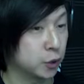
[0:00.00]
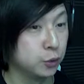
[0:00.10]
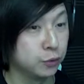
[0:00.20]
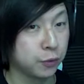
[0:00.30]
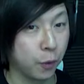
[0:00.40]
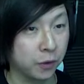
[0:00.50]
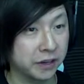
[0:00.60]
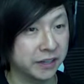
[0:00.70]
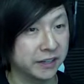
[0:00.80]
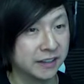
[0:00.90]

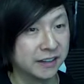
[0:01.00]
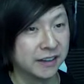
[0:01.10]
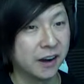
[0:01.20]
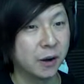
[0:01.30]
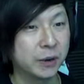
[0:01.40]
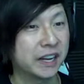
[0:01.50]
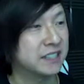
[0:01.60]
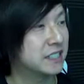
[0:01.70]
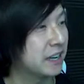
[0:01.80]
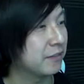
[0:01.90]
240. We
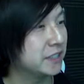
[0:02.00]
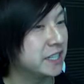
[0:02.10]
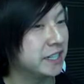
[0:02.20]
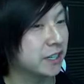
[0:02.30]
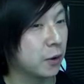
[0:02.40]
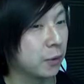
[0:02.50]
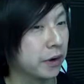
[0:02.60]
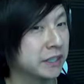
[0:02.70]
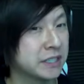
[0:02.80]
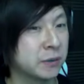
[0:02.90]
got 17
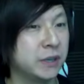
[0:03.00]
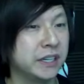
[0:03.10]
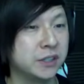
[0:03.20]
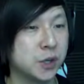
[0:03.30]
coins and we need